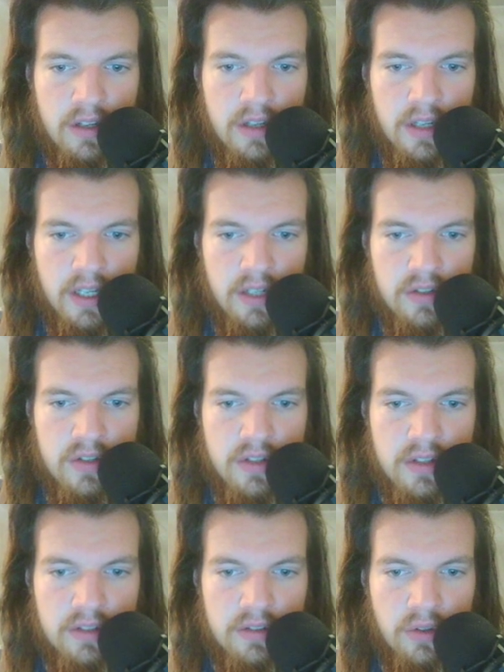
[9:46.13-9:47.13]
Here,
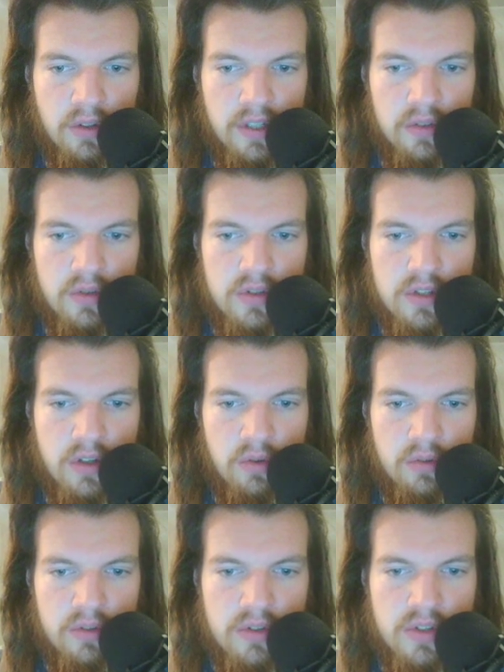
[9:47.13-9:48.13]
turned into
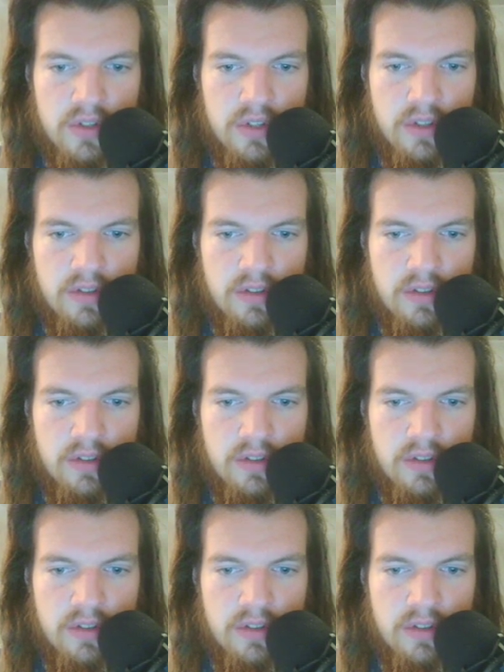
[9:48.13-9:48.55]
stones.